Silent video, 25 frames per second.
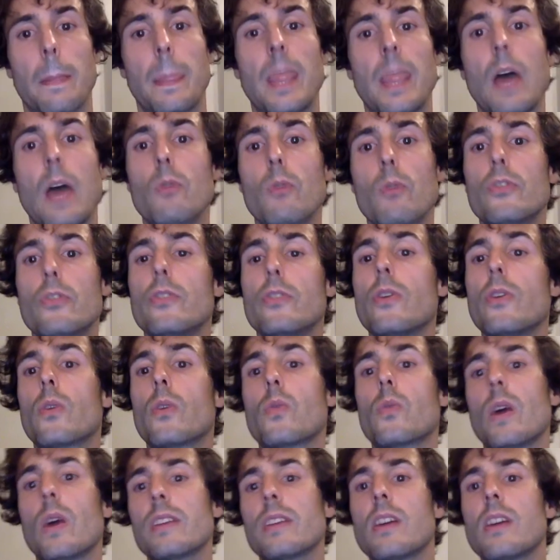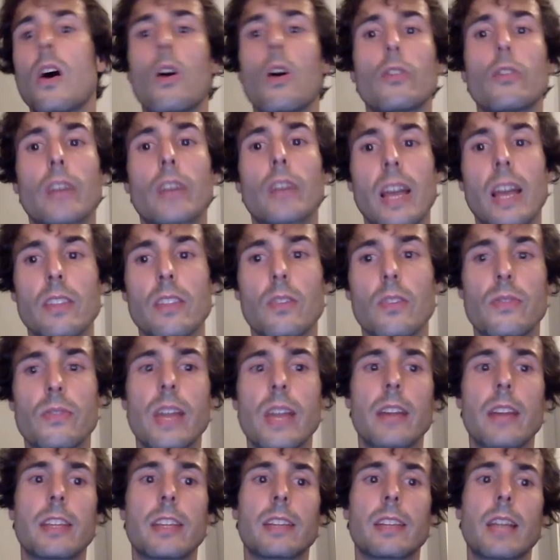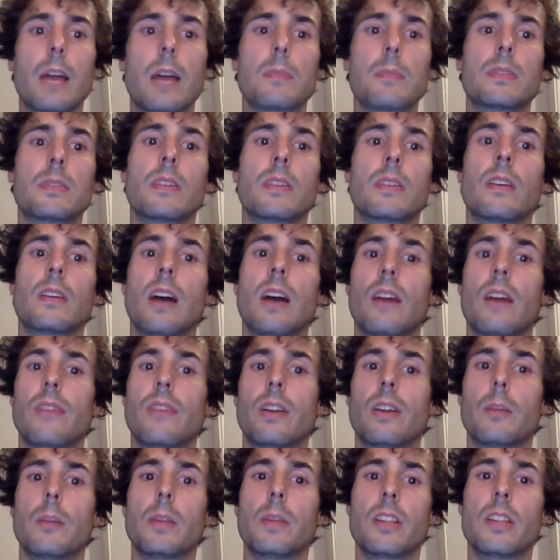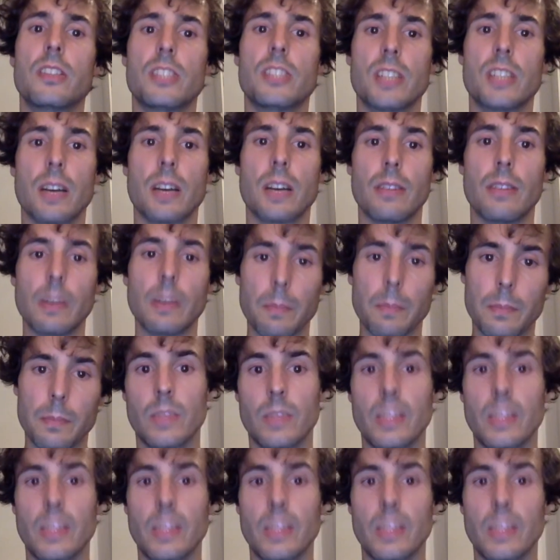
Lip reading: Now you know quite all the kind of data types available in Java.